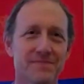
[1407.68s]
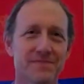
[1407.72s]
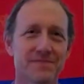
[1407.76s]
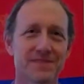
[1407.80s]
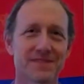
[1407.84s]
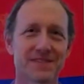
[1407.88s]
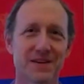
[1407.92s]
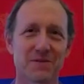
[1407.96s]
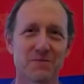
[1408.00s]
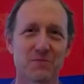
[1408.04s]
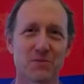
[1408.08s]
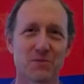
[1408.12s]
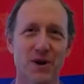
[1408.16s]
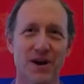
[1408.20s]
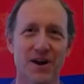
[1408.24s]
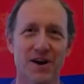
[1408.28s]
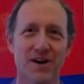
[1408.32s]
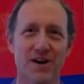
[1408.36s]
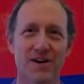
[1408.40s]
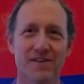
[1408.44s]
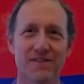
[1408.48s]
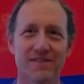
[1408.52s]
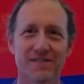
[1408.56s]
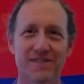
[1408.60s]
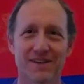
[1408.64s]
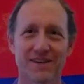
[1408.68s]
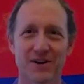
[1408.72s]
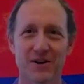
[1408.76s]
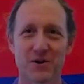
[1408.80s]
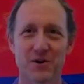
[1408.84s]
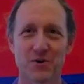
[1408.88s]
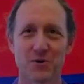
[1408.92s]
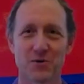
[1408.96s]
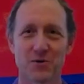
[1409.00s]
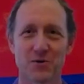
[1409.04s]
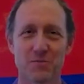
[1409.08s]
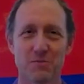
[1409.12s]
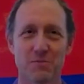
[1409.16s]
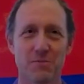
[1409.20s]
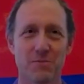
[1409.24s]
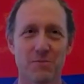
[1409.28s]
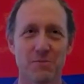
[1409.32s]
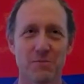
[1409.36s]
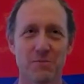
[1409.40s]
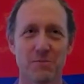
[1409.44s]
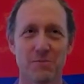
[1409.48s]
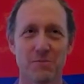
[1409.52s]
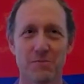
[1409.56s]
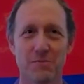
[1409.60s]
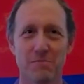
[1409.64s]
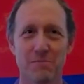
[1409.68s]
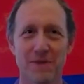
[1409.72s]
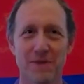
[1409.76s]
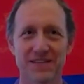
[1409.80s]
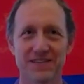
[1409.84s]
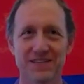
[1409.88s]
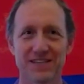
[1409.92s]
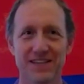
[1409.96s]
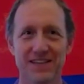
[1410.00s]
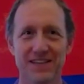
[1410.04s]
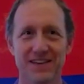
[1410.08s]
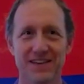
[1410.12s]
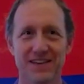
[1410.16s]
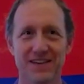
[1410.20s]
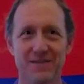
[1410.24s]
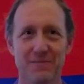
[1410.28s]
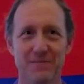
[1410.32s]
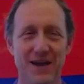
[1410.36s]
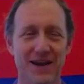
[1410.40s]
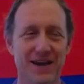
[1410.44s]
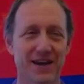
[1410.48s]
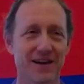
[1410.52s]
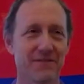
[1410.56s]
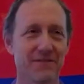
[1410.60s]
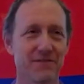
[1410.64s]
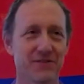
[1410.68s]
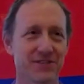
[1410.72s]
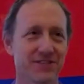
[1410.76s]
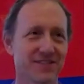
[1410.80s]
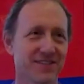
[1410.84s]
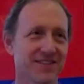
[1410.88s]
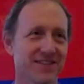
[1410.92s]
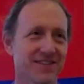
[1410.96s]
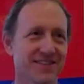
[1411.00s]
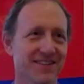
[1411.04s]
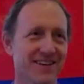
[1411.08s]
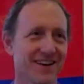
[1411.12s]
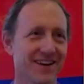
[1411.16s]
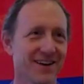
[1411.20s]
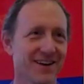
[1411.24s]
Somewhere, you know, messy and magnificent.